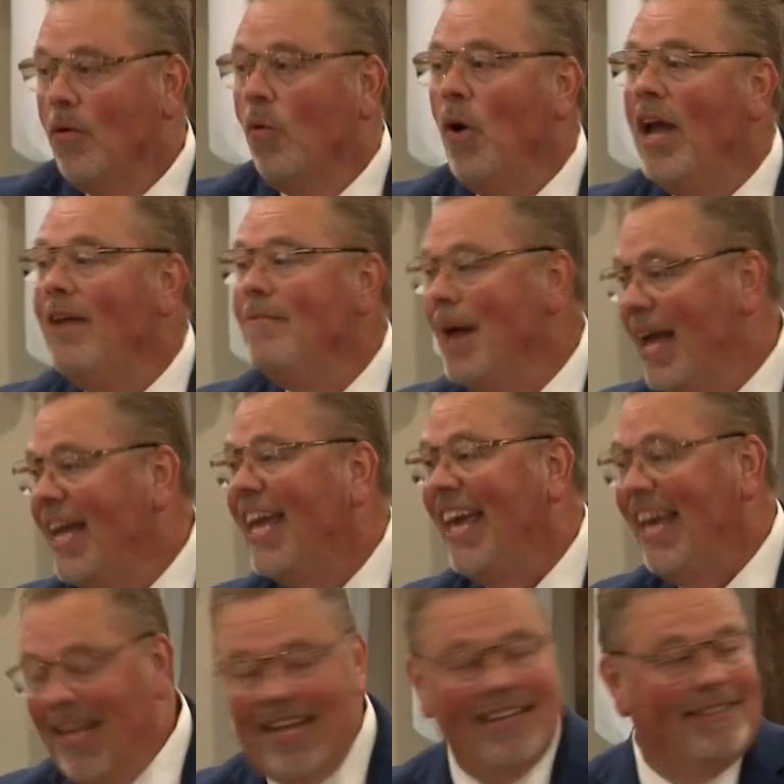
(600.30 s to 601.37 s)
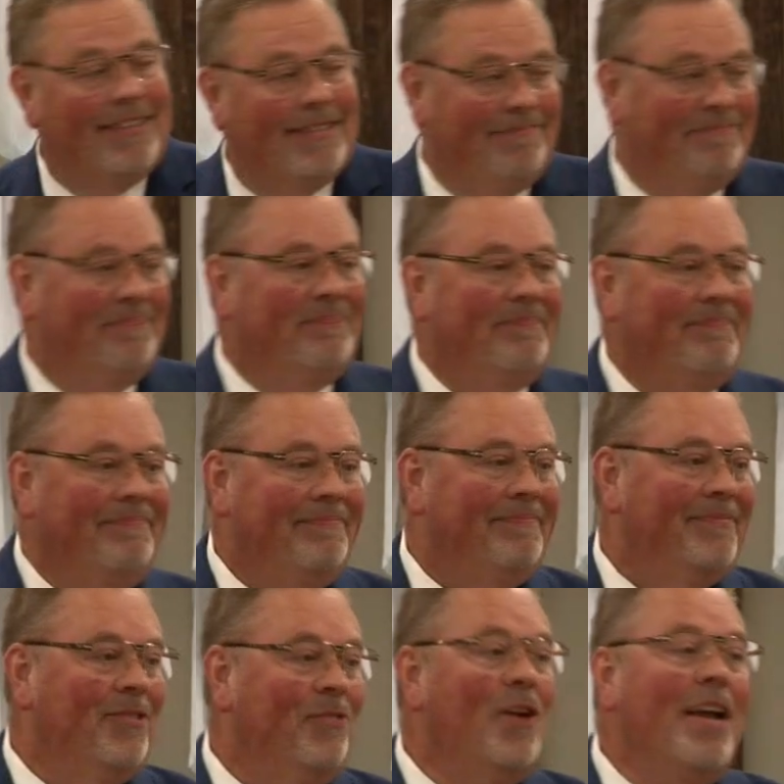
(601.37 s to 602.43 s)
We can make
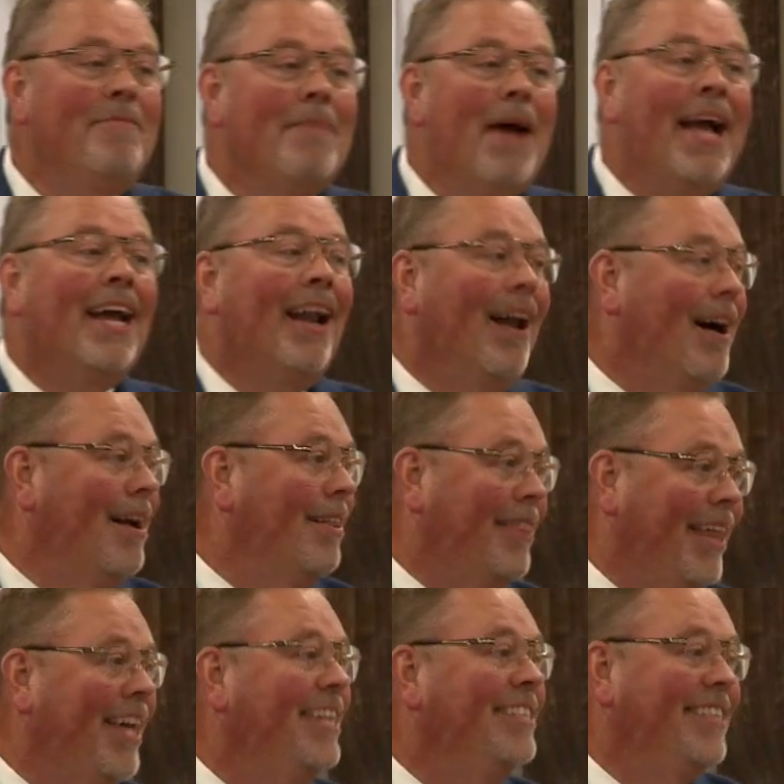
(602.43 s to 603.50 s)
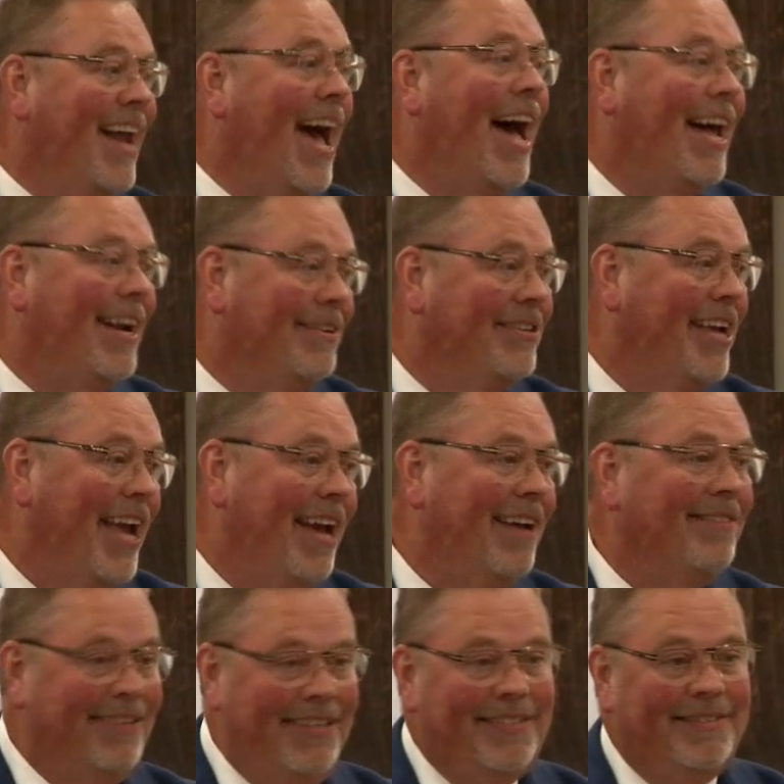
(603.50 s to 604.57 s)
we can make a lot of things an idol,
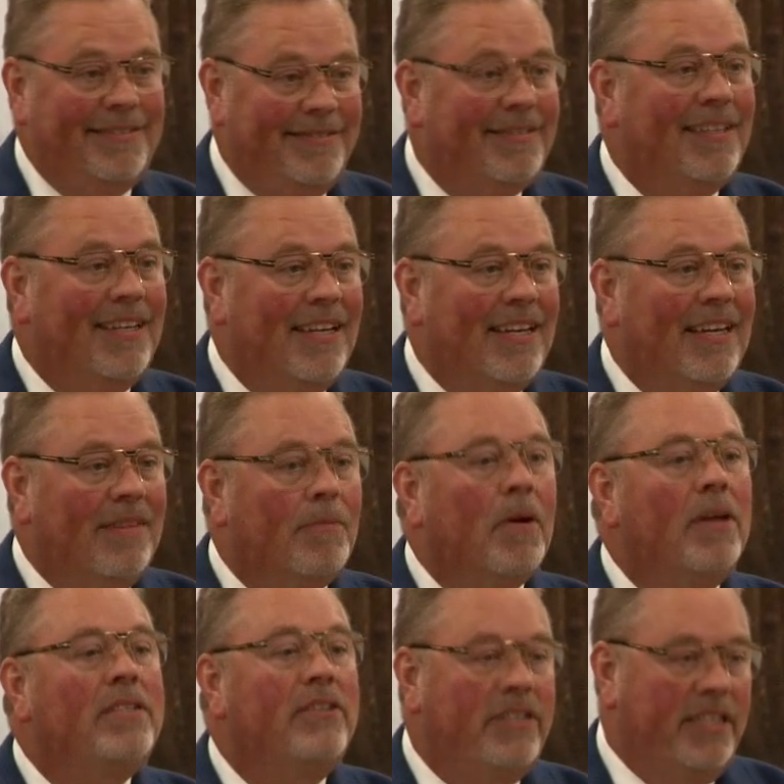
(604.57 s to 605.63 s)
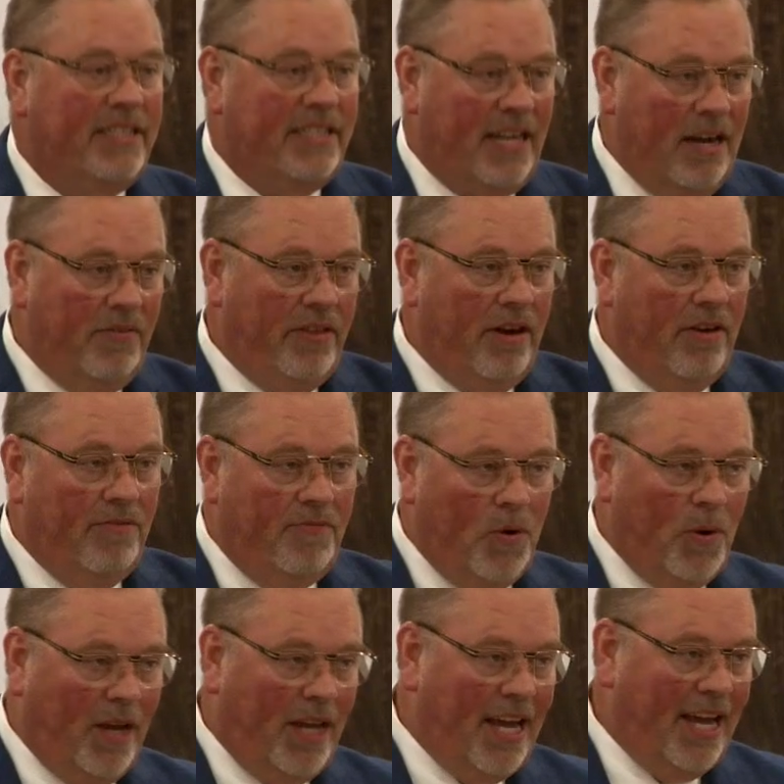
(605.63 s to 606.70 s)
can't we? Preacher, just stay over there in
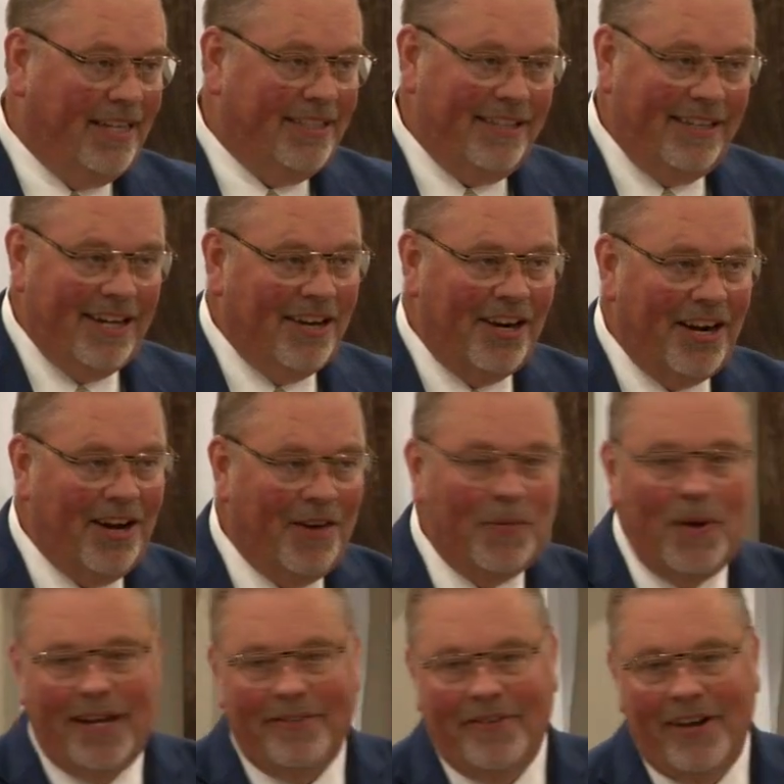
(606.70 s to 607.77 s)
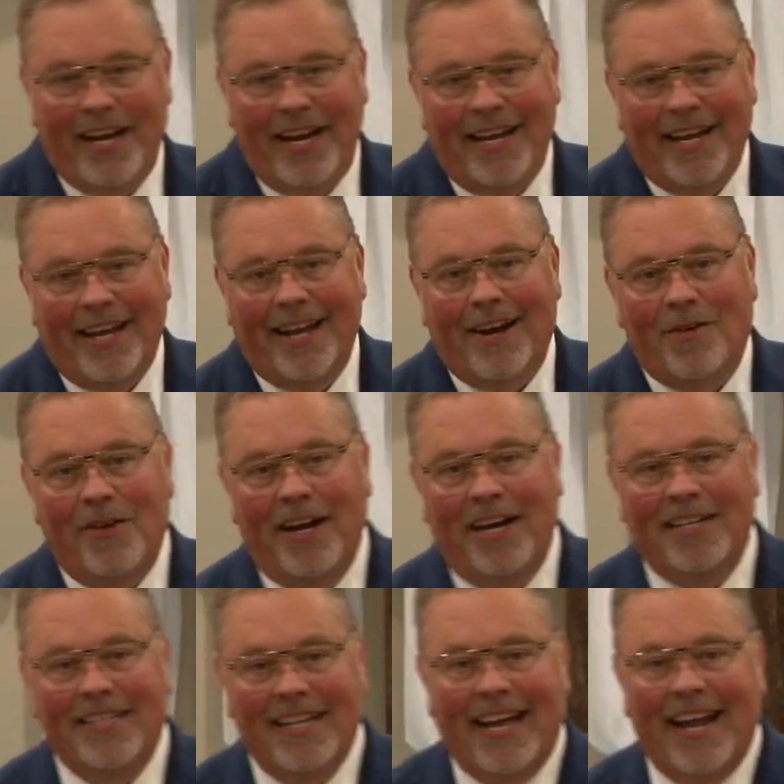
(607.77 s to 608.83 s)
fornication. No, no, no. We, we need to get over
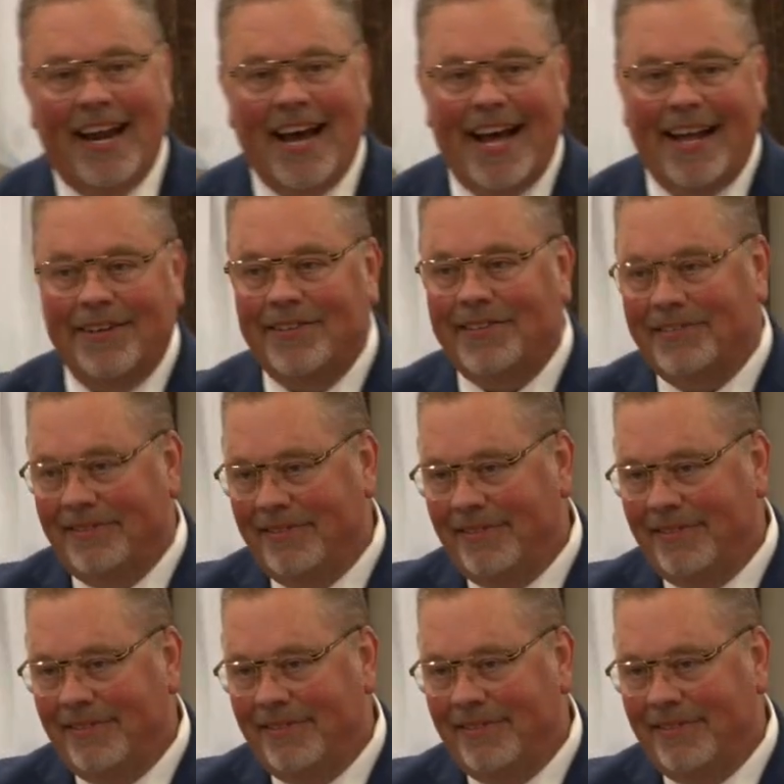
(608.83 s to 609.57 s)
here to that idol.